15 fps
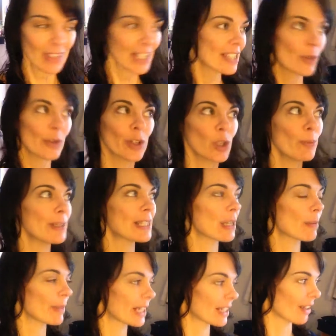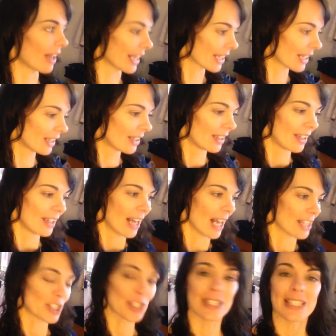So it could be something like
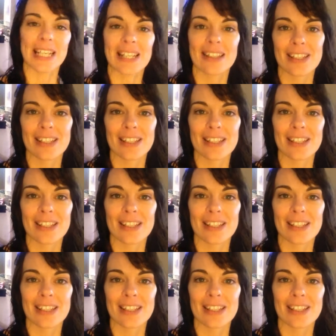just seeing